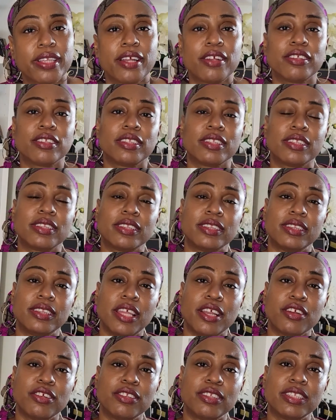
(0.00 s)

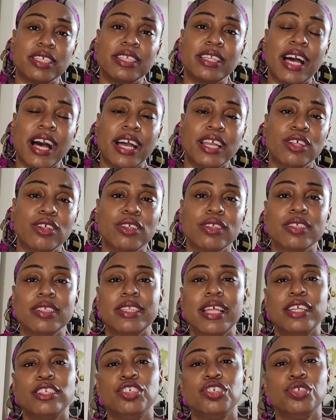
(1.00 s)
There's denials
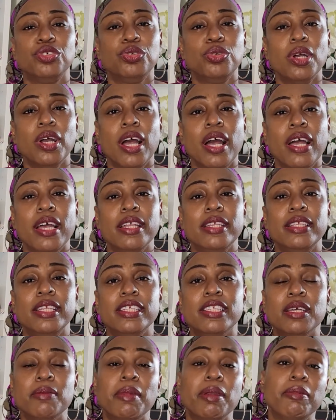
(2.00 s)
that you
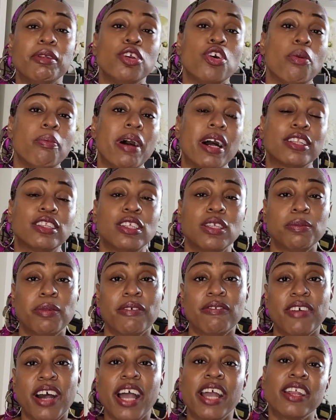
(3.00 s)
need to maybe go back to the
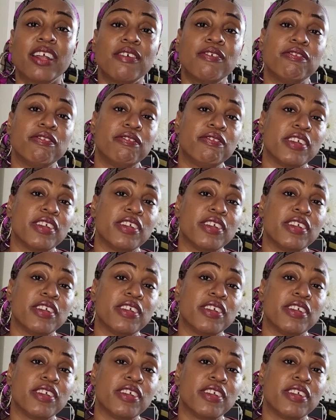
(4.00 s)
provider,